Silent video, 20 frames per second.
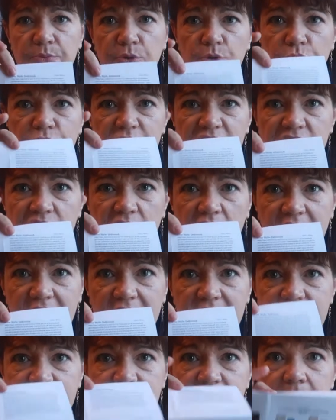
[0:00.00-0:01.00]
your
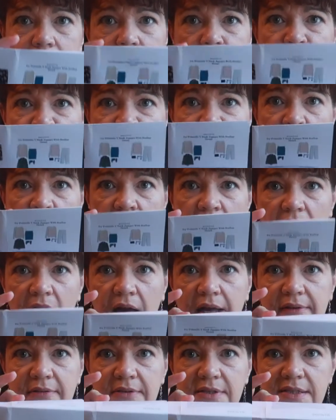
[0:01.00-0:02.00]
stylist
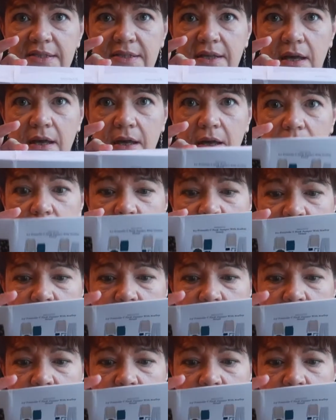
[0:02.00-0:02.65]
and some